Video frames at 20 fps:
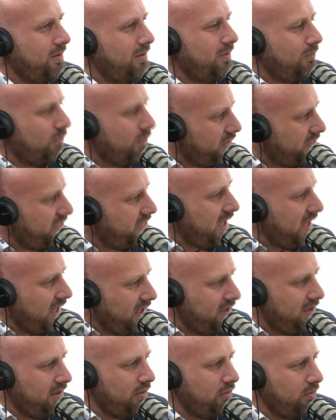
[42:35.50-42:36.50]
well
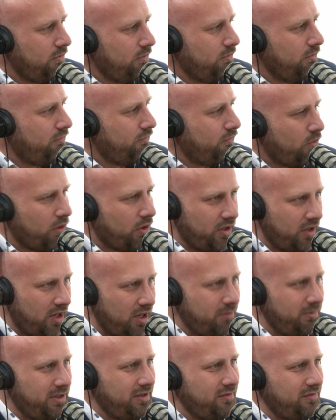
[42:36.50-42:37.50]
thank you for
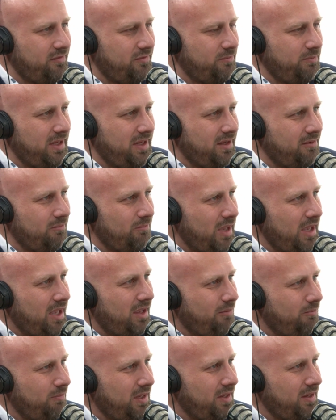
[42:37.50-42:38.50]
coming to me and
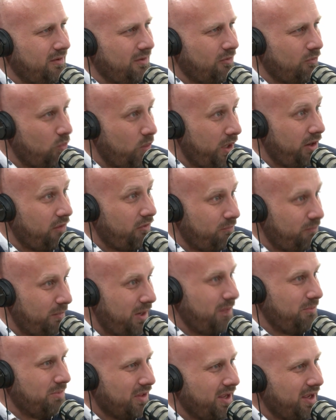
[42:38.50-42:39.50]
making me aware of
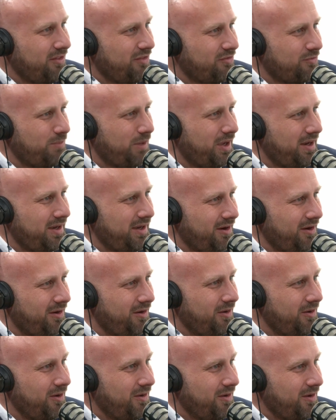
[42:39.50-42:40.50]
my blind spot here
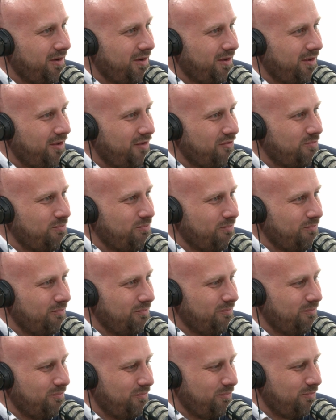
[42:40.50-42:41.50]
because mm-hmm.
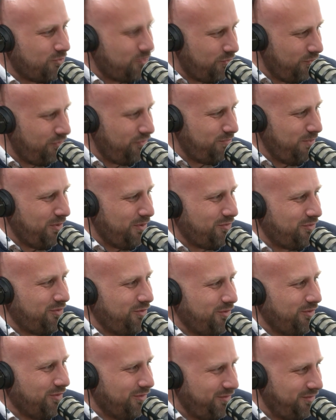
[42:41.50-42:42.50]
mm. true
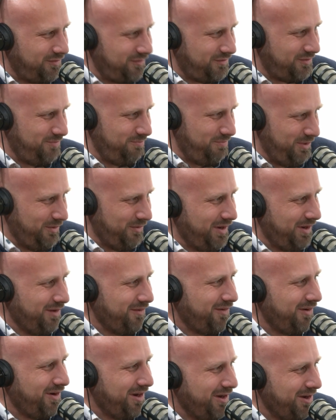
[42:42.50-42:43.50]
spiritual
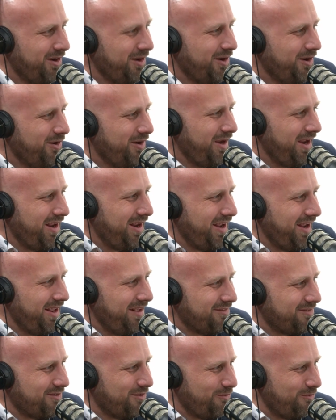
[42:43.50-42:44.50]
superiority
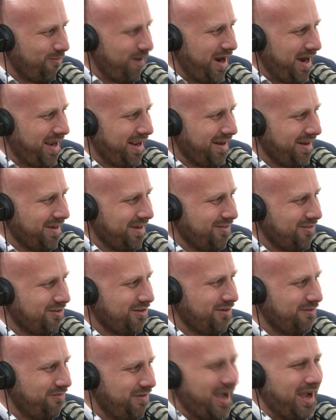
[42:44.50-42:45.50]
is a recognition
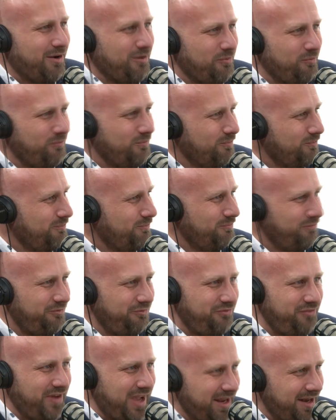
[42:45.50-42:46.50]
of how
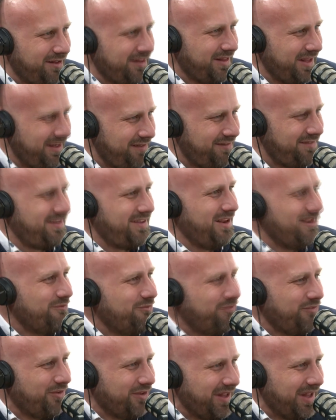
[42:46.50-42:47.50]
fatally
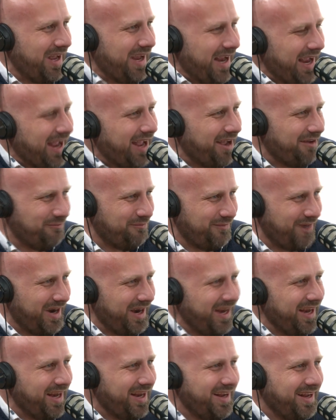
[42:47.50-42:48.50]
sinful i yeah. am
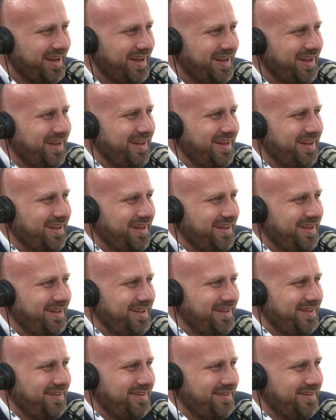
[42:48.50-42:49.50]
right that's so good
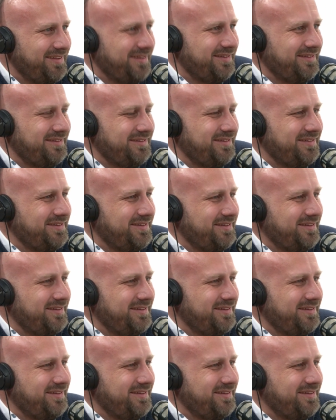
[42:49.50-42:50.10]
and all